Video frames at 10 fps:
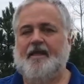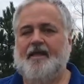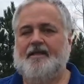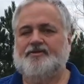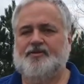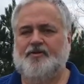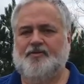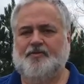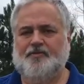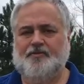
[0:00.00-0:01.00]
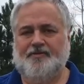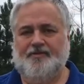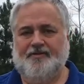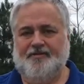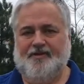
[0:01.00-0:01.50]
So
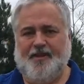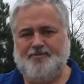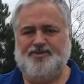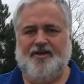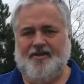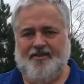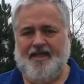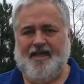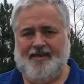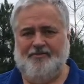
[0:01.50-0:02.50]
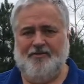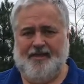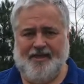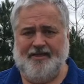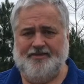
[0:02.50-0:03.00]
the upshot of that
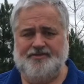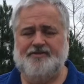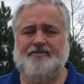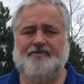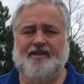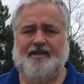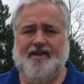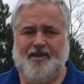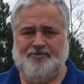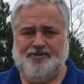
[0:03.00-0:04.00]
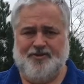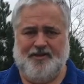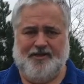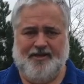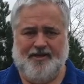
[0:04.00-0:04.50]
is that I was
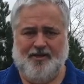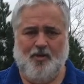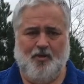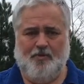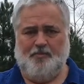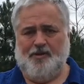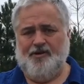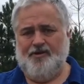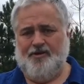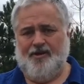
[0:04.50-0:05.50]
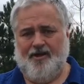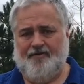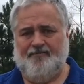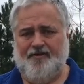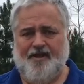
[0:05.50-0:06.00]
going to get a cold burger and hot
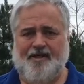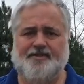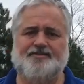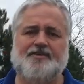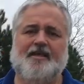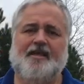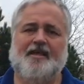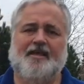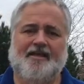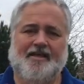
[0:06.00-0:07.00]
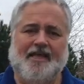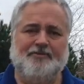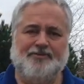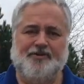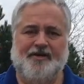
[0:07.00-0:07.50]
fries, and he
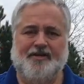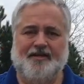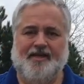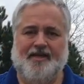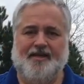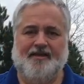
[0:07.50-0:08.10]
was going to get